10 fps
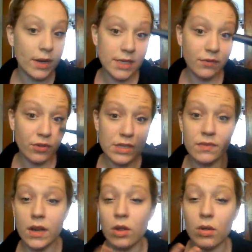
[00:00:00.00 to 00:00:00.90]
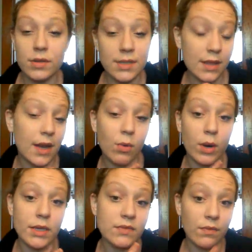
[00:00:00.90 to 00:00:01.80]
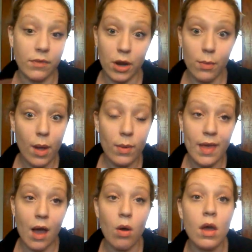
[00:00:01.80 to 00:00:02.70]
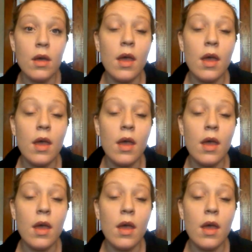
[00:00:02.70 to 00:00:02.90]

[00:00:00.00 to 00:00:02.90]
I didn't for this video. You can see that it works very well without.